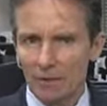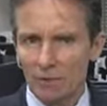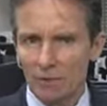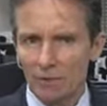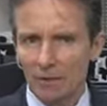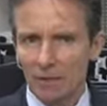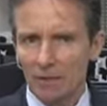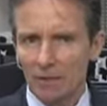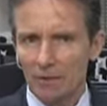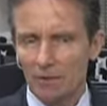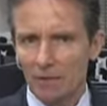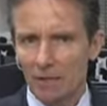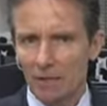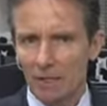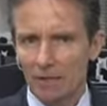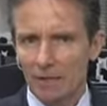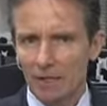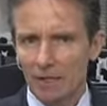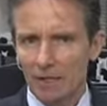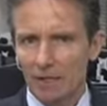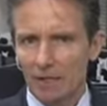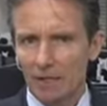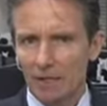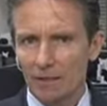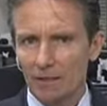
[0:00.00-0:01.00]
I think that's really
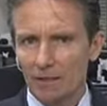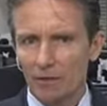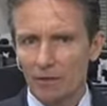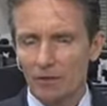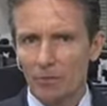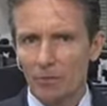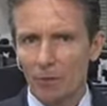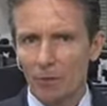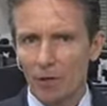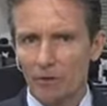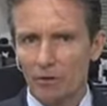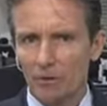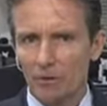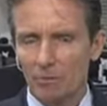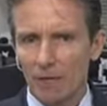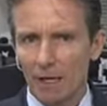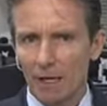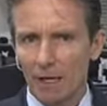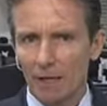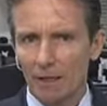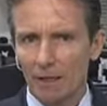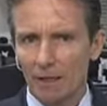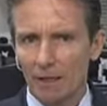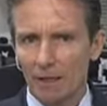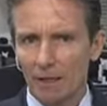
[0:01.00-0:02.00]
translating into the
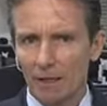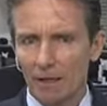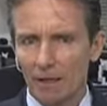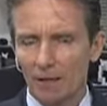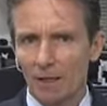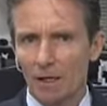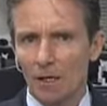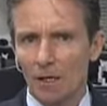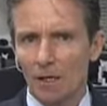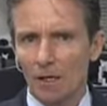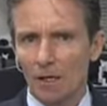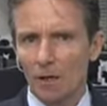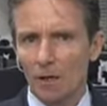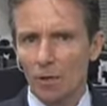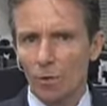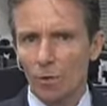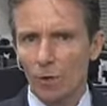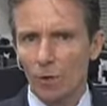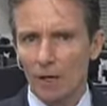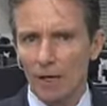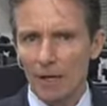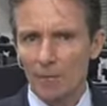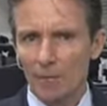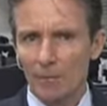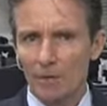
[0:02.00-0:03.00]
deposit market. Now,
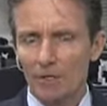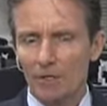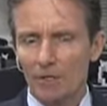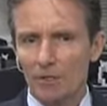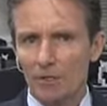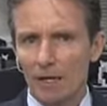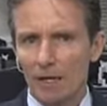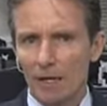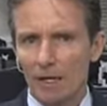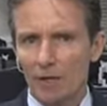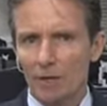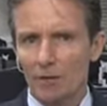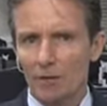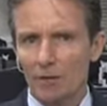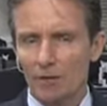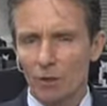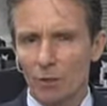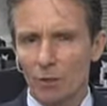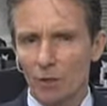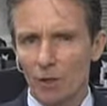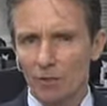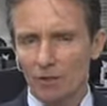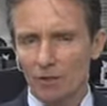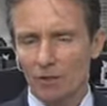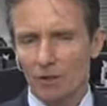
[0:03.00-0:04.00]
what happens
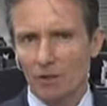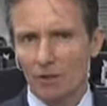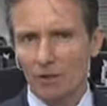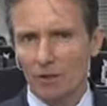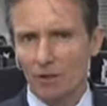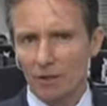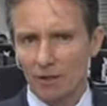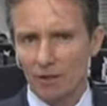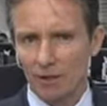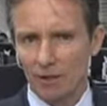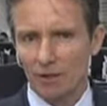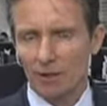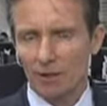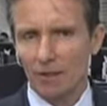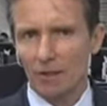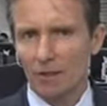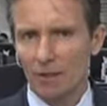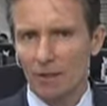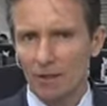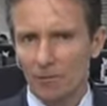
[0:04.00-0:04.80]
now is the question, and I